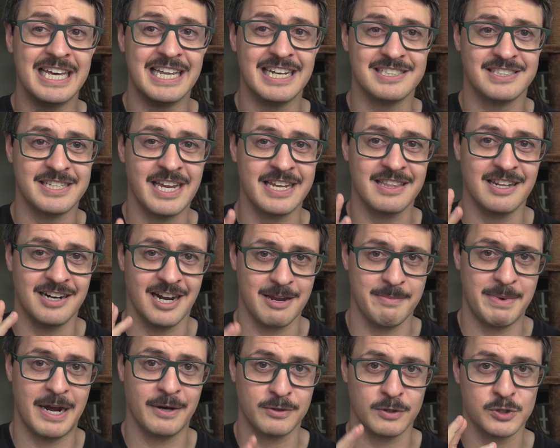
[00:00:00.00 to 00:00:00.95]
It is saying that I
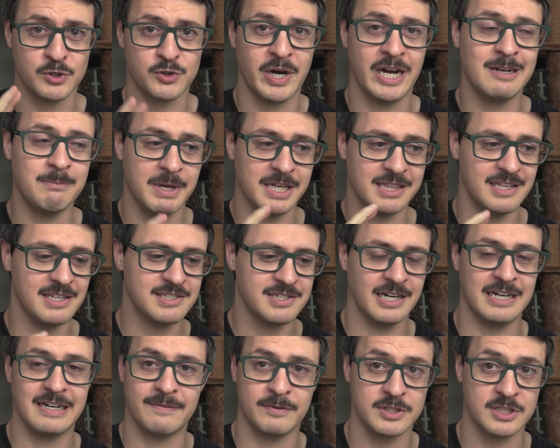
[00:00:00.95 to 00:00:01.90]
am out there trying to make these
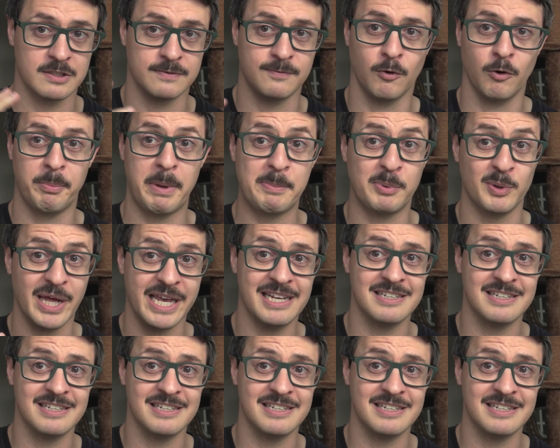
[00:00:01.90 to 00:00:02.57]
kind of differences for people